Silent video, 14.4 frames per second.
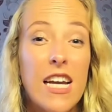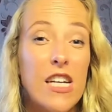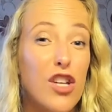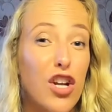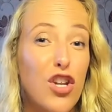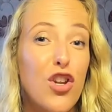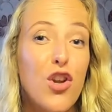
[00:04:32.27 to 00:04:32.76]

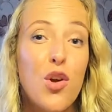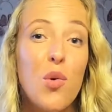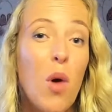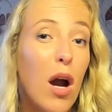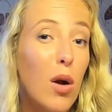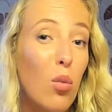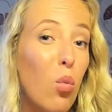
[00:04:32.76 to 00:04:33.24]
is I knew
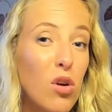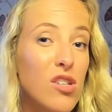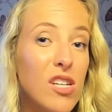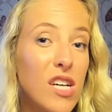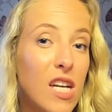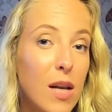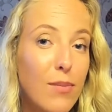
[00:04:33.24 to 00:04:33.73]
I
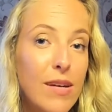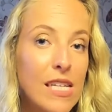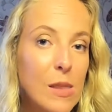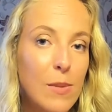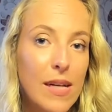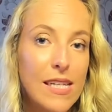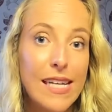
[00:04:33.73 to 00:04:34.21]
wasn't going to be
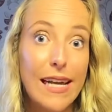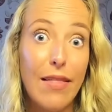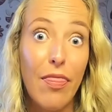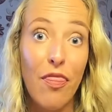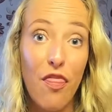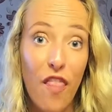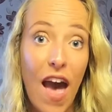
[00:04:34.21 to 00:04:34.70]

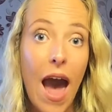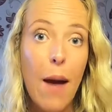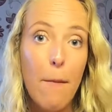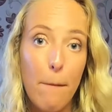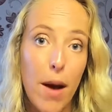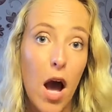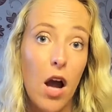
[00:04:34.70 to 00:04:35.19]
spending that
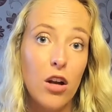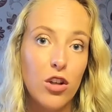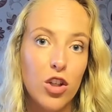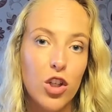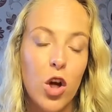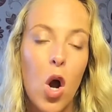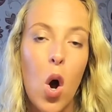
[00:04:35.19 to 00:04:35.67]

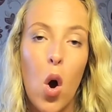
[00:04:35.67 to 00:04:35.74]
much